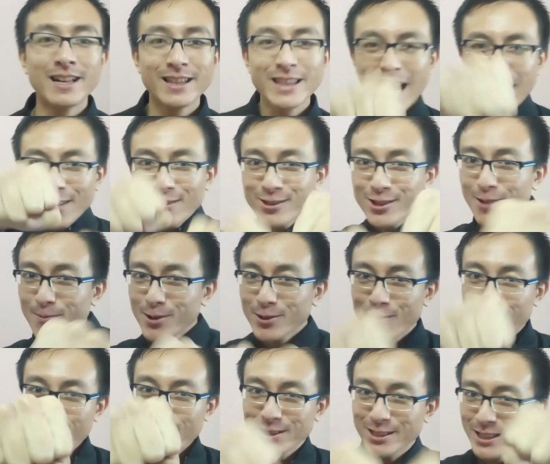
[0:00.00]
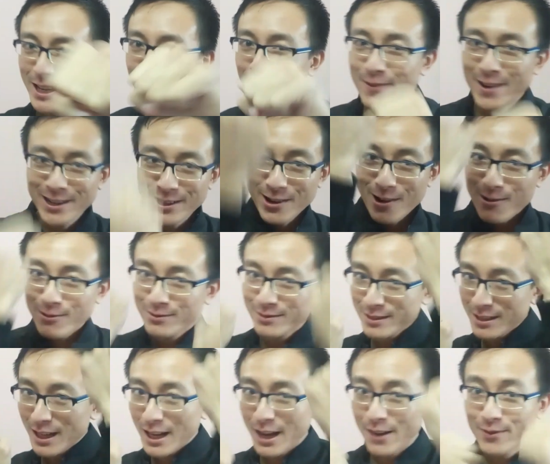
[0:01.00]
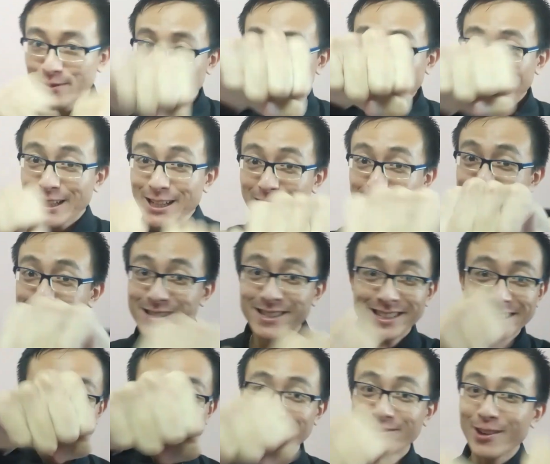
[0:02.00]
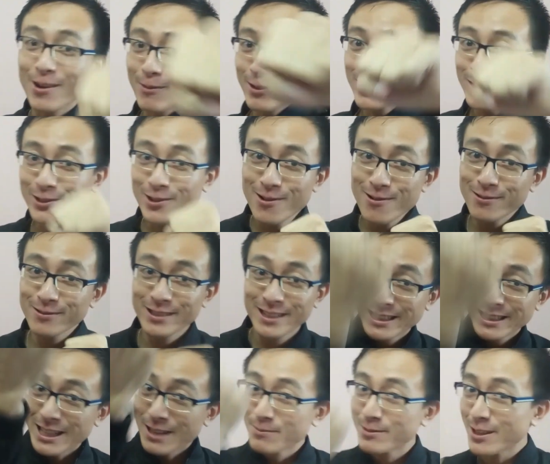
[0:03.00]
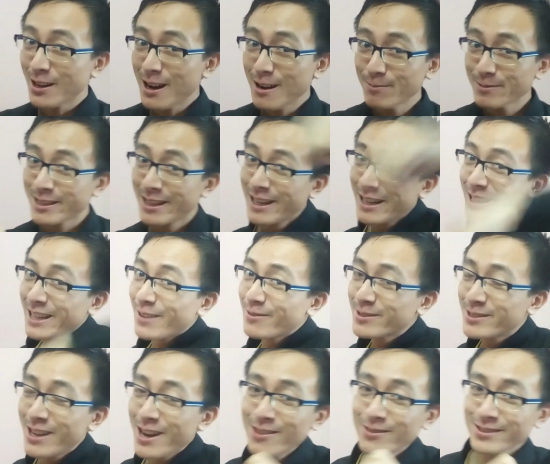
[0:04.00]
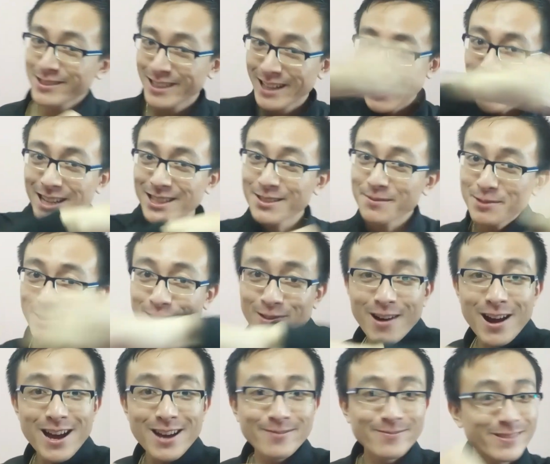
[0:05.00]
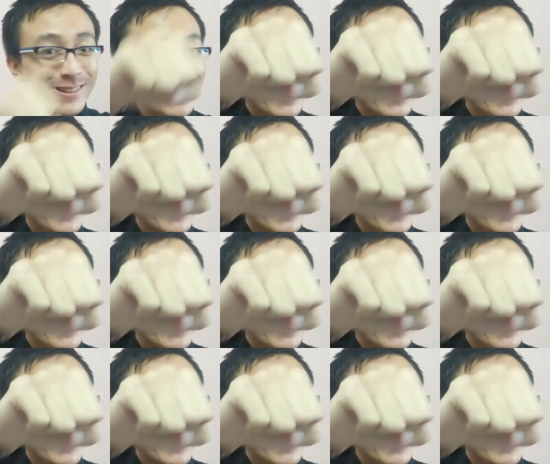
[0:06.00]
Thank you so much for watching that video. If you like this, you know what to do. Thumbs ups, thumbs downs, and subscribe,